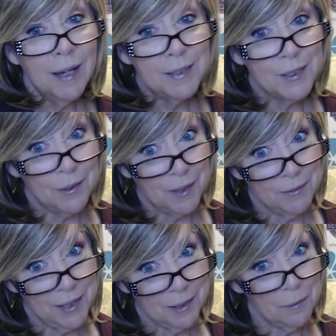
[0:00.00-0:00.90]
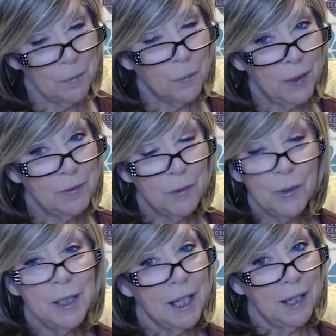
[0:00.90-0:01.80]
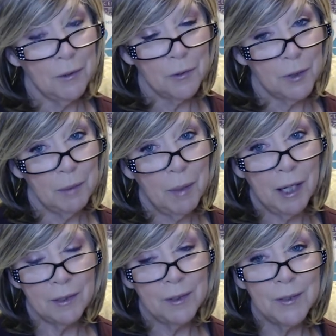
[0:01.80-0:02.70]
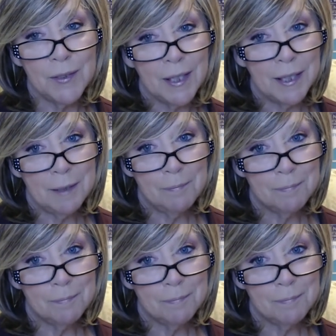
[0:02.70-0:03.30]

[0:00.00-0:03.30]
so I finally went for it. I got three bottles. Um,